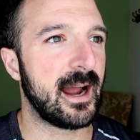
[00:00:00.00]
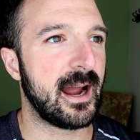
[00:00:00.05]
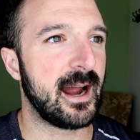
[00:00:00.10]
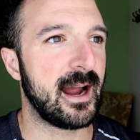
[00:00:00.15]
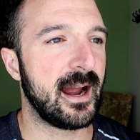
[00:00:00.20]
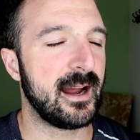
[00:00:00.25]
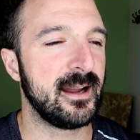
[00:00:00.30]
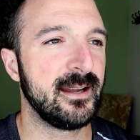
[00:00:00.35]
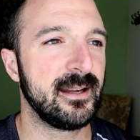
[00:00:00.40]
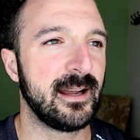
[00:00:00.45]

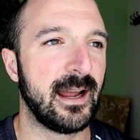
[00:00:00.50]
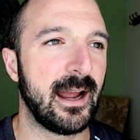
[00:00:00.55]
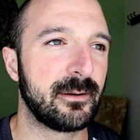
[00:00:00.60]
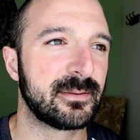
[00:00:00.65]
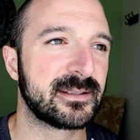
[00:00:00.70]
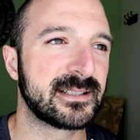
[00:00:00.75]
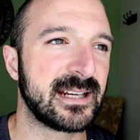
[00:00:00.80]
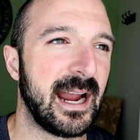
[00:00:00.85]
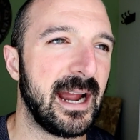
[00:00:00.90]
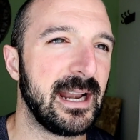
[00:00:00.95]
I, I
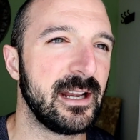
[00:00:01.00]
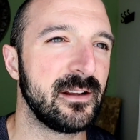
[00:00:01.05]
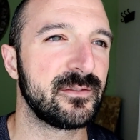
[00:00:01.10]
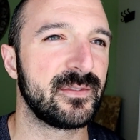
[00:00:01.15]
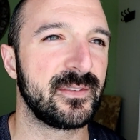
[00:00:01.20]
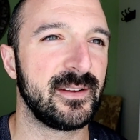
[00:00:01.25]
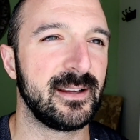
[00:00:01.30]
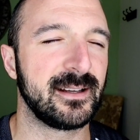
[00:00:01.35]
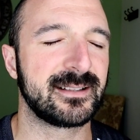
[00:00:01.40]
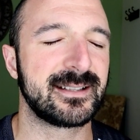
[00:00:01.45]
was kind
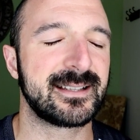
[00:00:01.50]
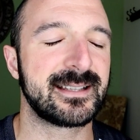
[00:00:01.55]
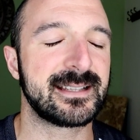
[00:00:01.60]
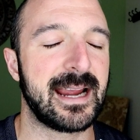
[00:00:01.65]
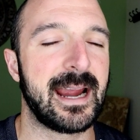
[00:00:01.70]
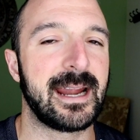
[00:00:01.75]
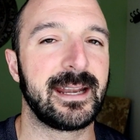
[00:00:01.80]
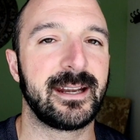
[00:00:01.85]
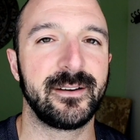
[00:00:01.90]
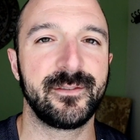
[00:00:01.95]
of
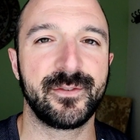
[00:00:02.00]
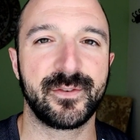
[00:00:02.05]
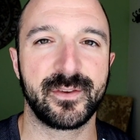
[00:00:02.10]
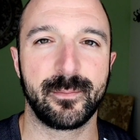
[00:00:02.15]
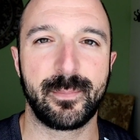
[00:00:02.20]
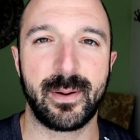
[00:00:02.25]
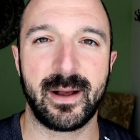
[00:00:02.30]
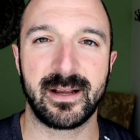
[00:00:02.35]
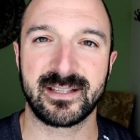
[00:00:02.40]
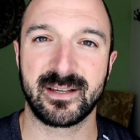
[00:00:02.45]
excited for
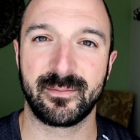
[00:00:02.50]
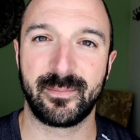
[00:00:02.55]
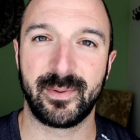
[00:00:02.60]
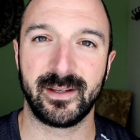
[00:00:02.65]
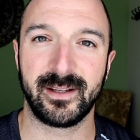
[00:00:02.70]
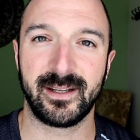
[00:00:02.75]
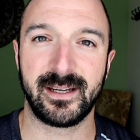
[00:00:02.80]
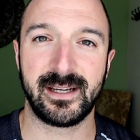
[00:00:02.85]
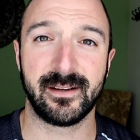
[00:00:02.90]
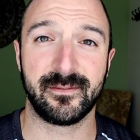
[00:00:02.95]
the
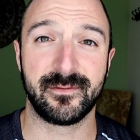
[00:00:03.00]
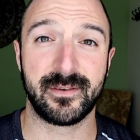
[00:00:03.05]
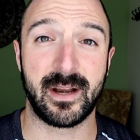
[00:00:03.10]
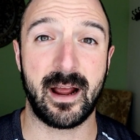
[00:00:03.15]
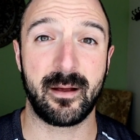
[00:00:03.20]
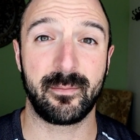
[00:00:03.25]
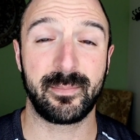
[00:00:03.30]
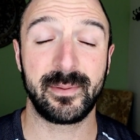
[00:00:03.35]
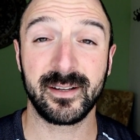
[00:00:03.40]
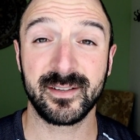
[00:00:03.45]
possibility of
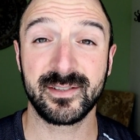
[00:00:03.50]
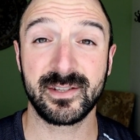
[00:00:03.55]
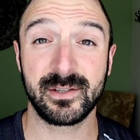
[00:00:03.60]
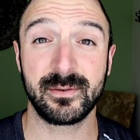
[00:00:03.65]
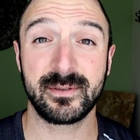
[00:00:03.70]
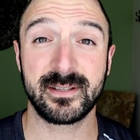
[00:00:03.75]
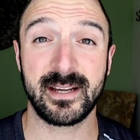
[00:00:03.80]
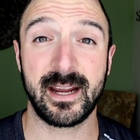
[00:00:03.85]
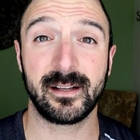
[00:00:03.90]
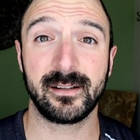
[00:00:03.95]
not being
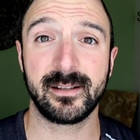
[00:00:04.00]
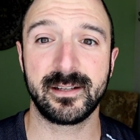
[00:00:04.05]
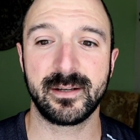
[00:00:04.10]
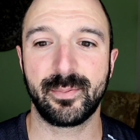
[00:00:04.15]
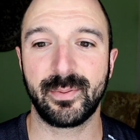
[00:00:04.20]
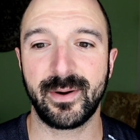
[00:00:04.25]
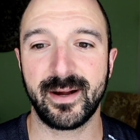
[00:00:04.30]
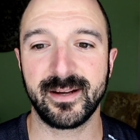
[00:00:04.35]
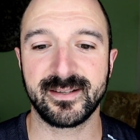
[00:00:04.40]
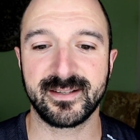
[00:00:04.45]
suicidally
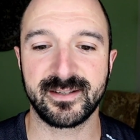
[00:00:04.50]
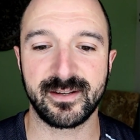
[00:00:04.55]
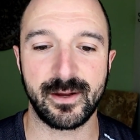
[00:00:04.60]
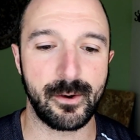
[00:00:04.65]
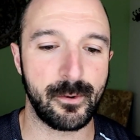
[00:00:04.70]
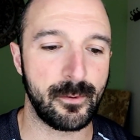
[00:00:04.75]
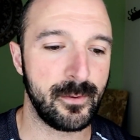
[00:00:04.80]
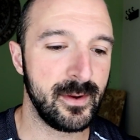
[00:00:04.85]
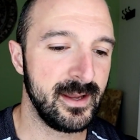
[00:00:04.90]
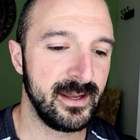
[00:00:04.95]
depressed,
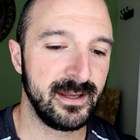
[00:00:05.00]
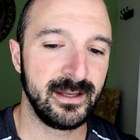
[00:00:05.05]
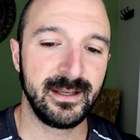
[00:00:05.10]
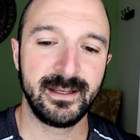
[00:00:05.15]
so